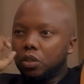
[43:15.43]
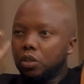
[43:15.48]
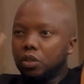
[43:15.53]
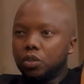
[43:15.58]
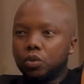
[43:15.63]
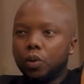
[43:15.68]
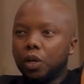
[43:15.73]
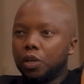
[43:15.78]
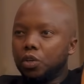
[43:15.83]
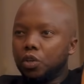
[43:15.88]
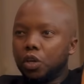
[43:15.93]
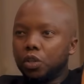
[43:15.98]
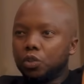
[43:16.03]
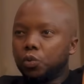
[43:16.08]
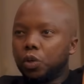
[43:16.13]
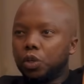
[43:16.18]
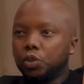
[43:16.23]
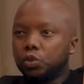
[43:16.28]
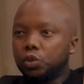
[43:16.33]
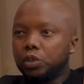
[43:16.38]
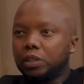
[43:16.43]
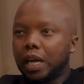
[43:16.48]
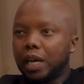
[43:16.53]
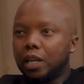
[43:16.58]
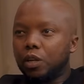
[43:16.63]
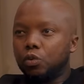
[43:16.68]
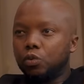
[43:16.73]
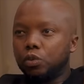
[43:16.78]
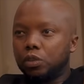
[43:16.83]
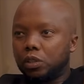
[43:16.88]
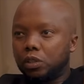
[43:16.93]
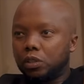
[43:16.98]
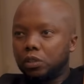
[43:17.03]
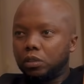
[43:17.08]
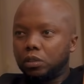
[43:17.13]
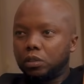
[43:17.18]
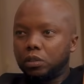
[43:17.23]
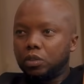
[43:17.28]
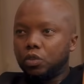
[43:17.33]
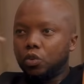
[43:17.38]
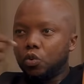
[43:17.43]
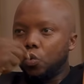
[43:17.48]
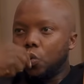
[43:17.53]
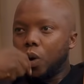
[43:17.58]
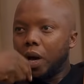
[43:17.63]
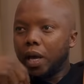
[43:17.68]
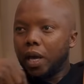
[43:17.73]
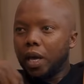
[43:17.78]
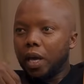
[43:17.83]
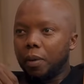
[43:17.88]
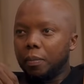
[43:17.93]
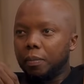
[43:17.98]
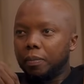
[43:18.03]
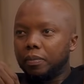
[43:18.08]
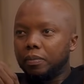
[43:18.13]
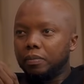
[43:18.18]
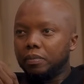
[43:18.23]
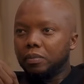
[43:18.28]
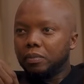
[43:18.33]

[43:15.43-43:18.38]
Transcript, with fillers: You are not going to dilute who I am